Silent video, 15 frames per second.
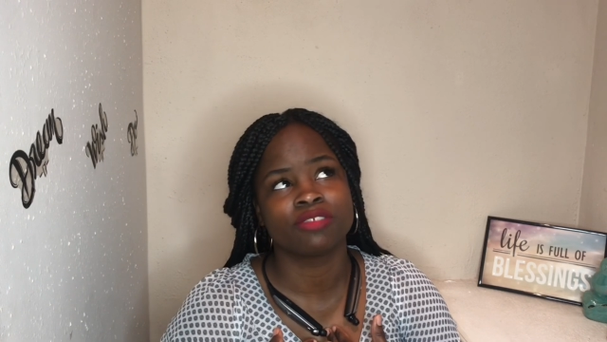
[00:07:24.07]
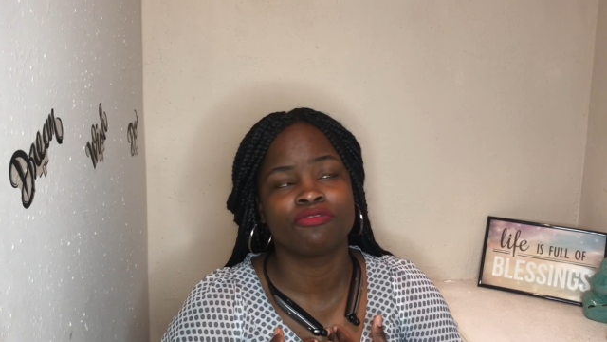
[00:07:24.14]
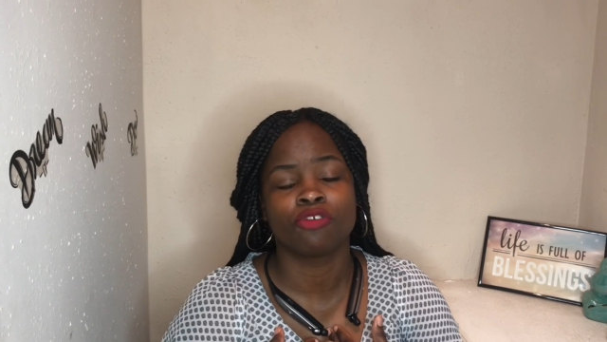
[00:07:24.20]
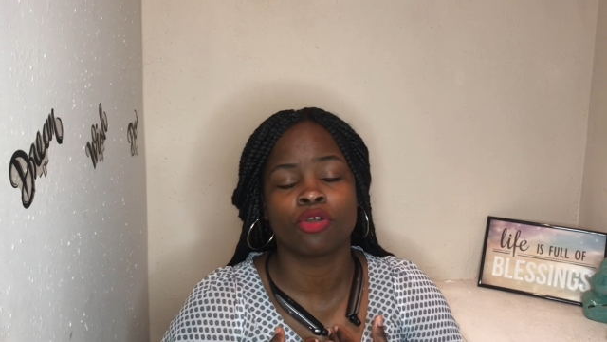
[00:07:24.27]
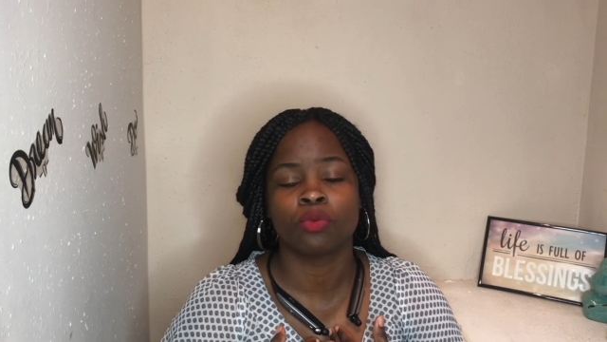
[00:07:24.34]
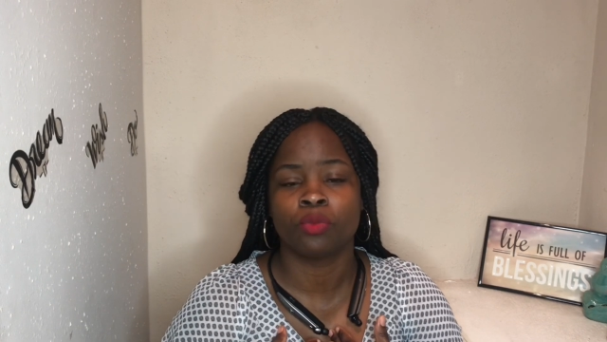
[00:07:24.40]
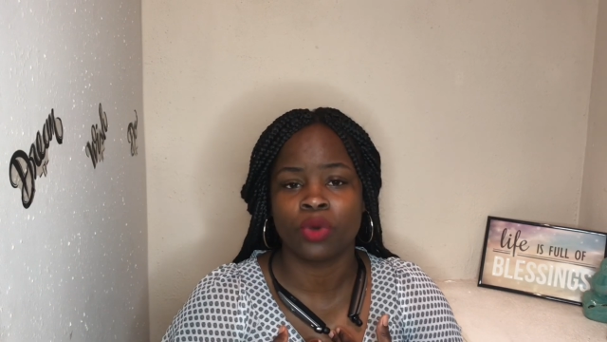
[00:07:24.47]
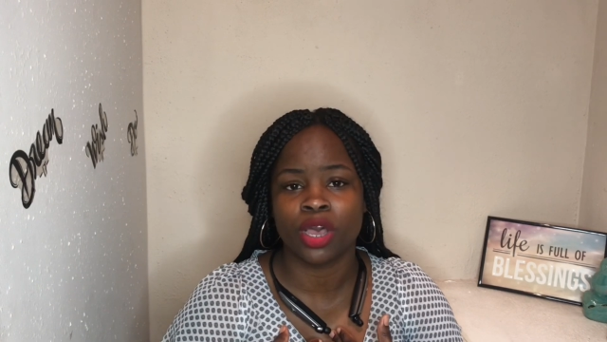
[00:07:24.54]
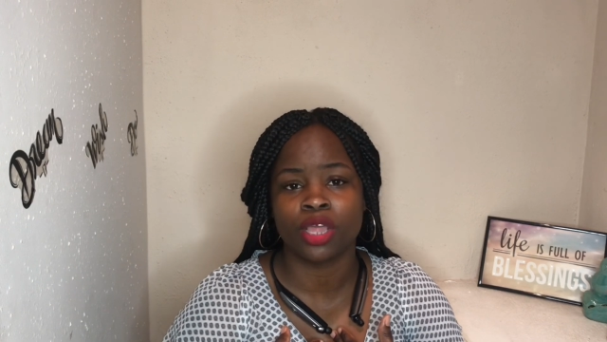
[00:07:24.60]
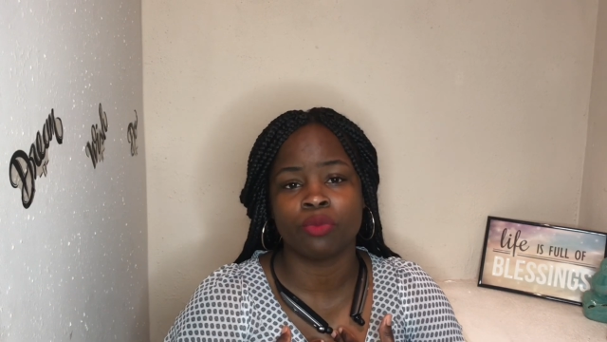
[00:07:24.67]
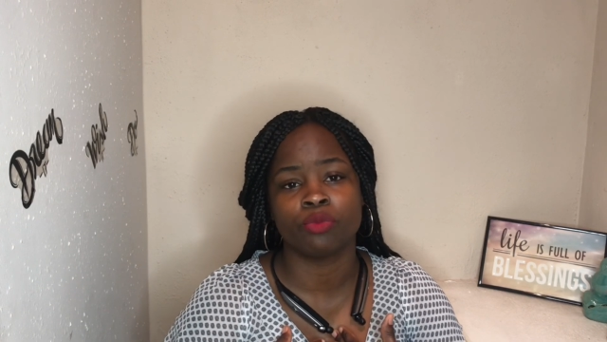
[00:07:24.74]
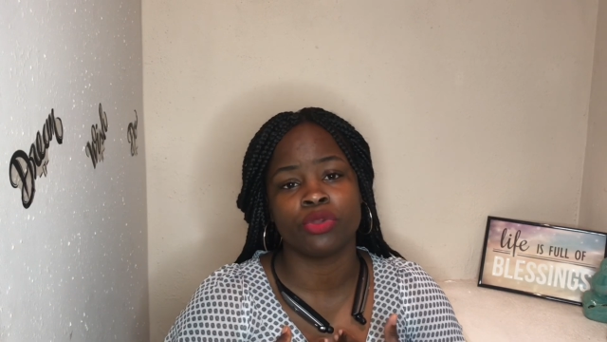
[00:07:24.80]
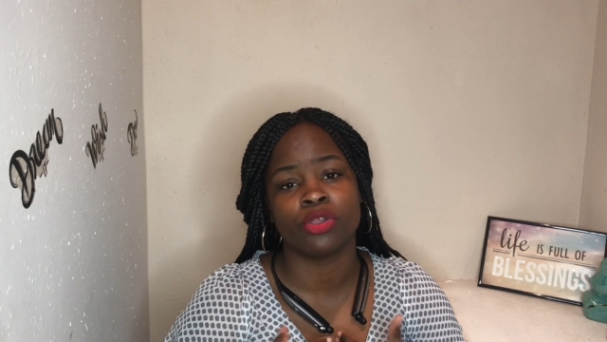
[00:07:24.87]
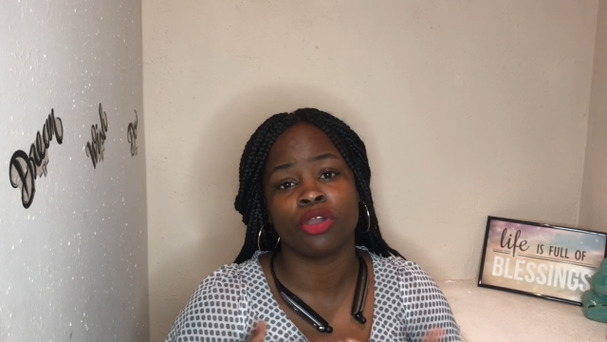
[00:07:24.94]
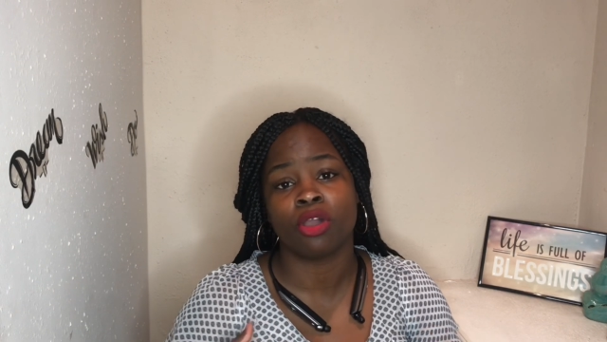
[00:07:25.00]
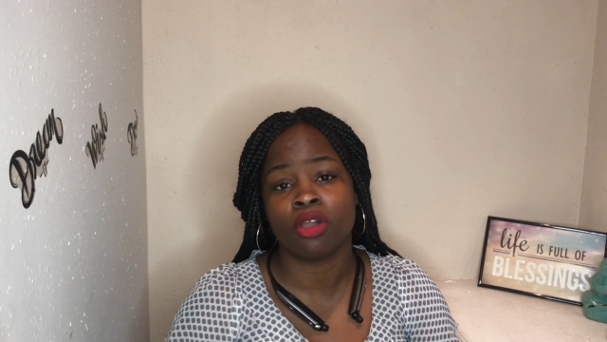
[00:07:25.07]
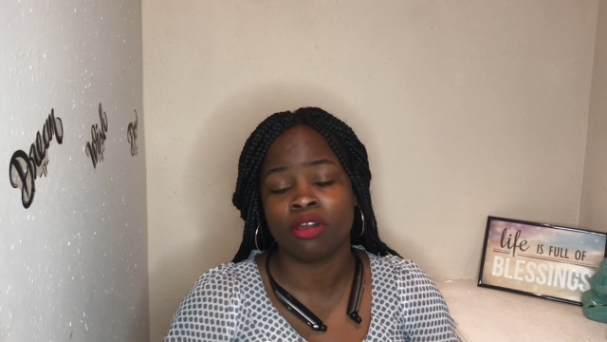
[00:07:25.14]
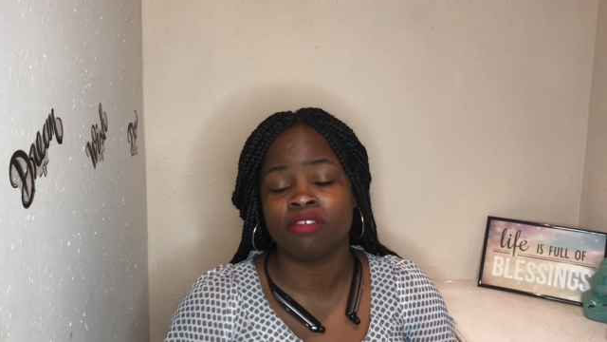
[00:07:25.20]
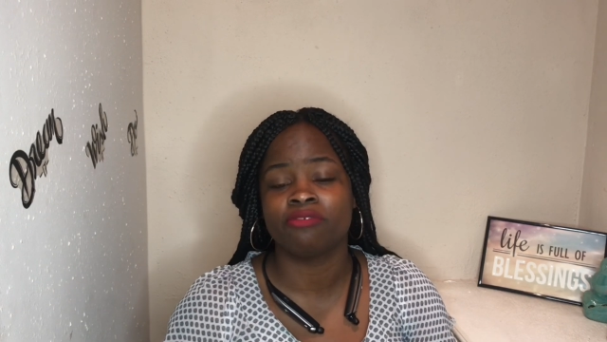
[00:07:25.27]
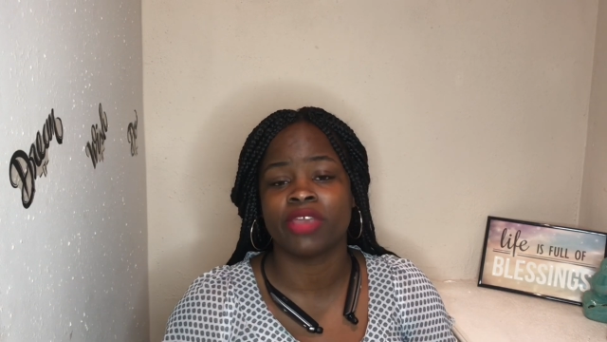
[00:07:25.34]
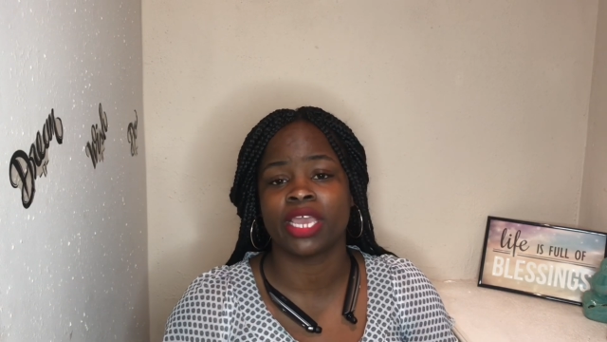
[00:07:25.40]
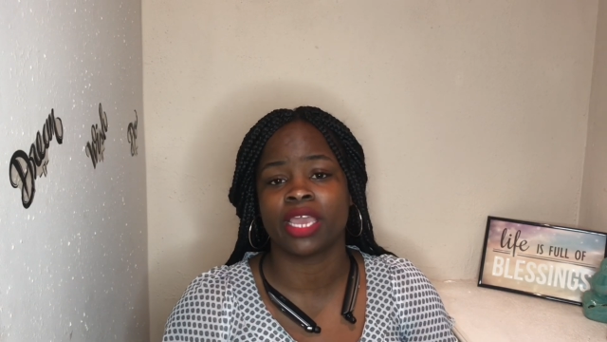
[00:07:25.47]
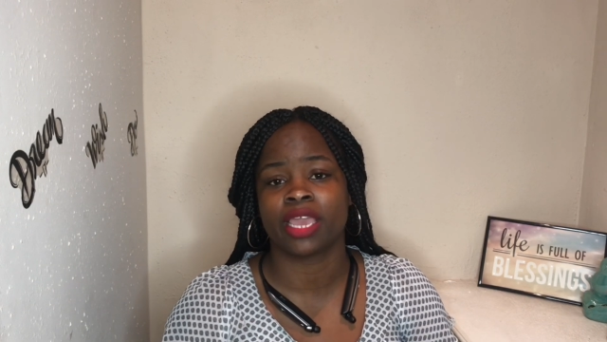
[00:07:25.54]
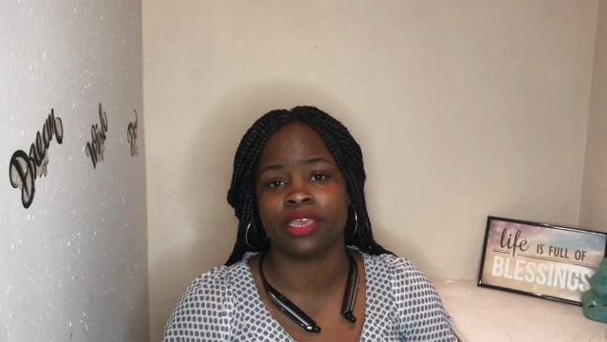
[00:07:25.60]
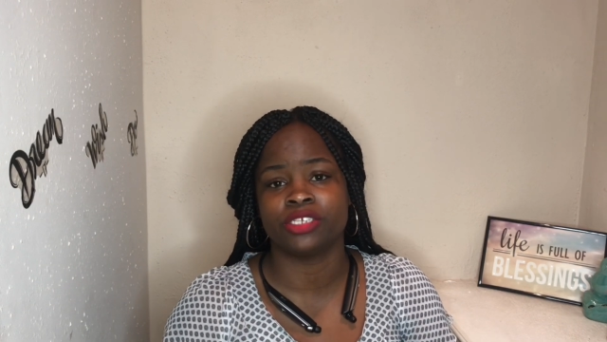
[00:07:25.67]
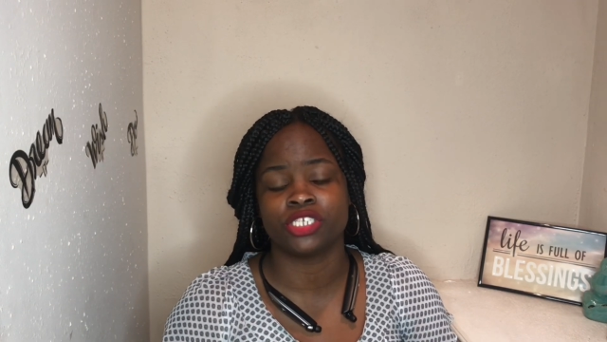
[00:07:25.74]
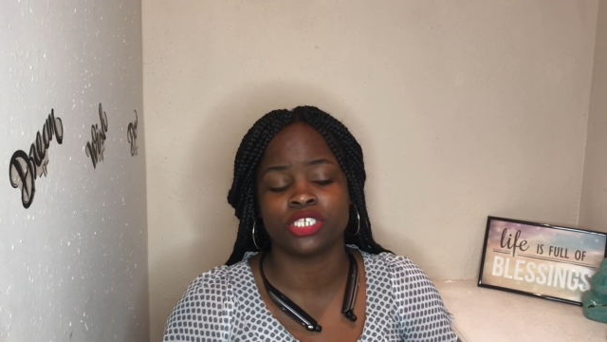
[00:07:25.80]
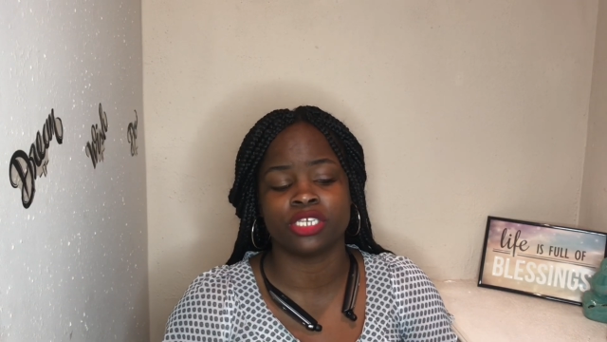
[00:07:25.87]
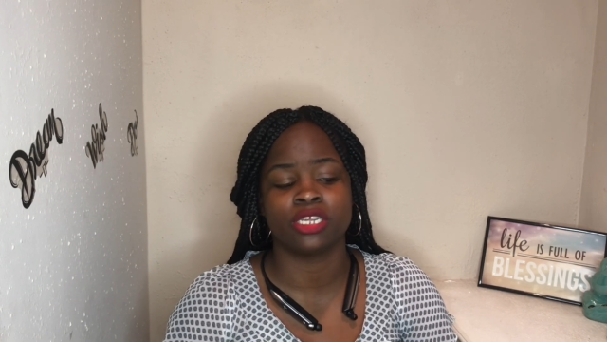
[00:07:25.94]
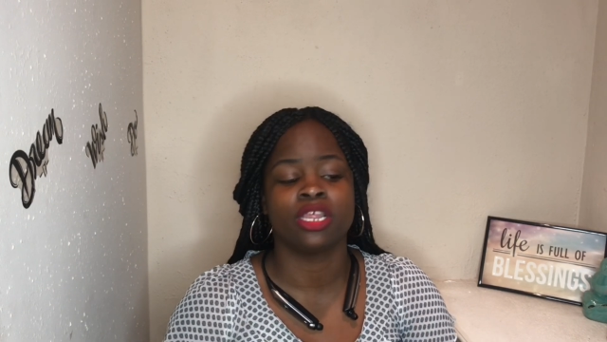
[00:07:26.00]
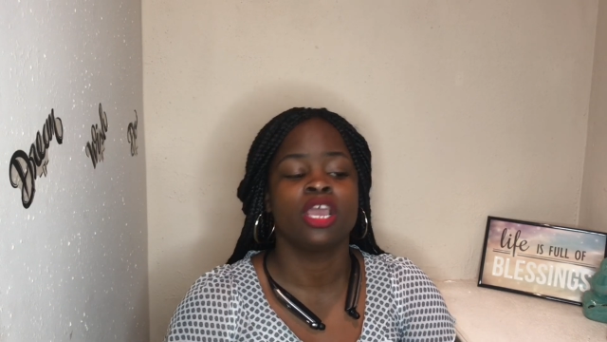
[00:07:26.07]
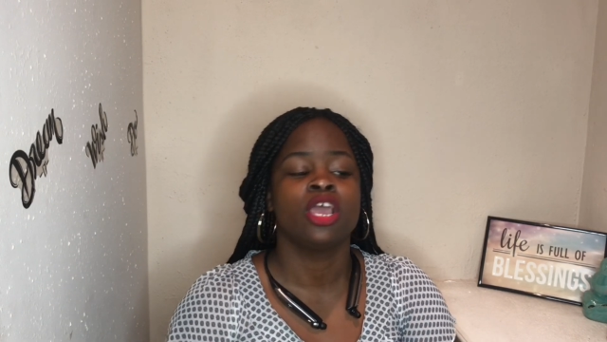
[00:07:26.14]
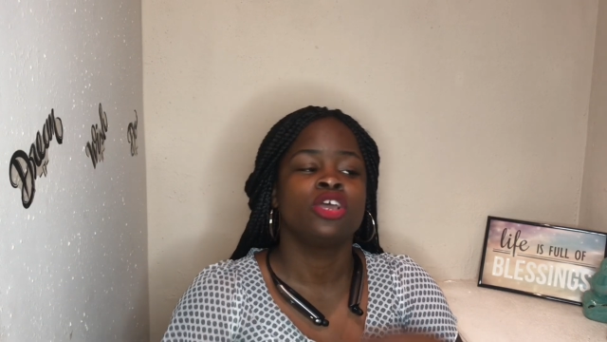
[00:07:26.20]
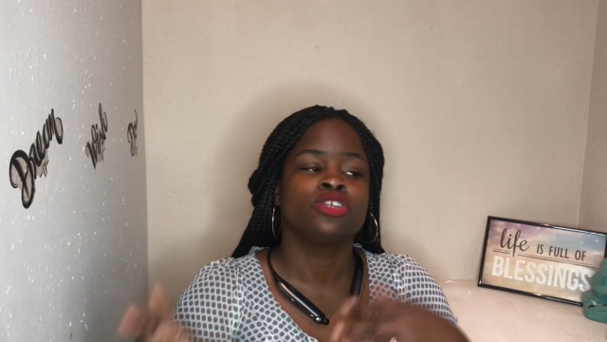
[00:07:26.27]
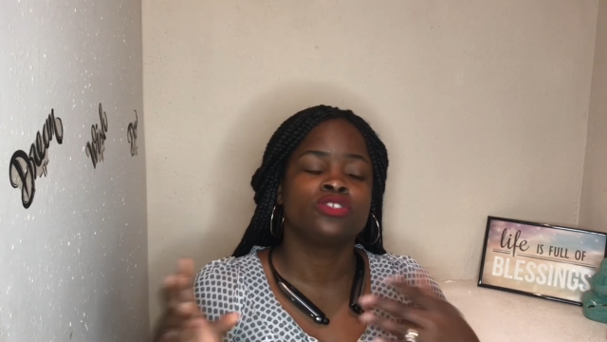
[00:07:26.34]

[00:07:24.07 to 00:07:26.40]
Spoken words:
for one, we're on vacation.